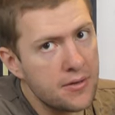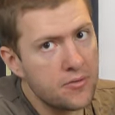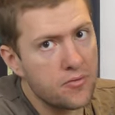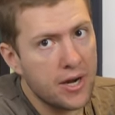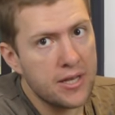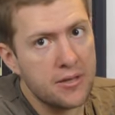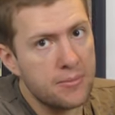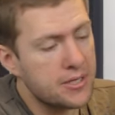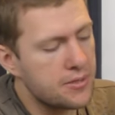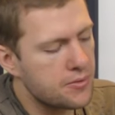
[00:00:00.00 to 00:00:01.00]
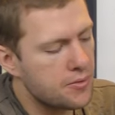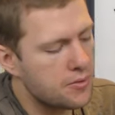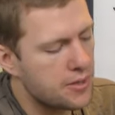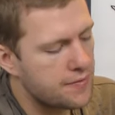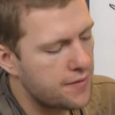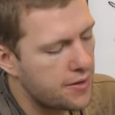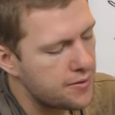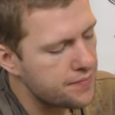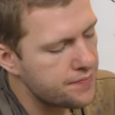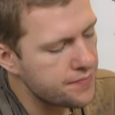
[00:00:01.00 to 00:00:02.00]
great, the missions were always fun,
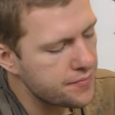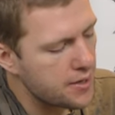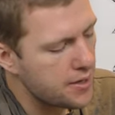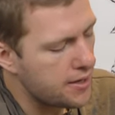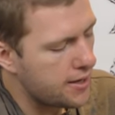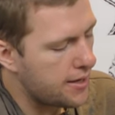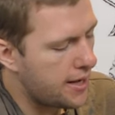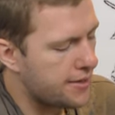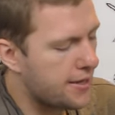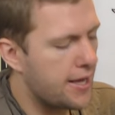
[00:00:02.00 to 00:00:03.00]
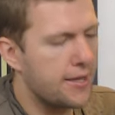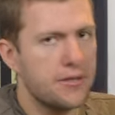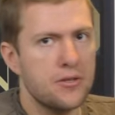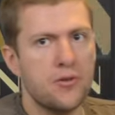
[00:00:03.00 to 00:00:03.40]
and then your